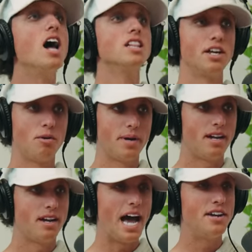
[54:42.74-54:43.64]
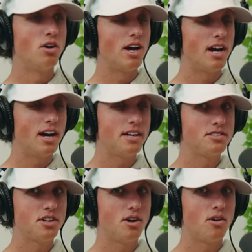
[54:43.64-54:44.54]
A little bit. Yeah. I don't
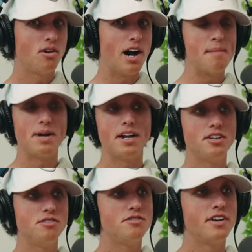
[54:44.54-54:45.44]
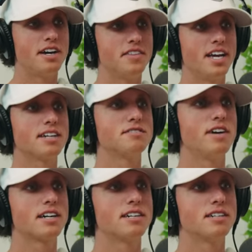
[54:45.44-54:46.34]
so I'm not a huge fan of the X
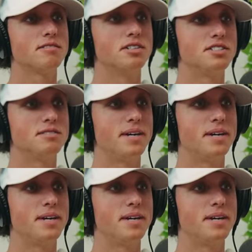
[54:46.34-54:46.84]
Factor, which is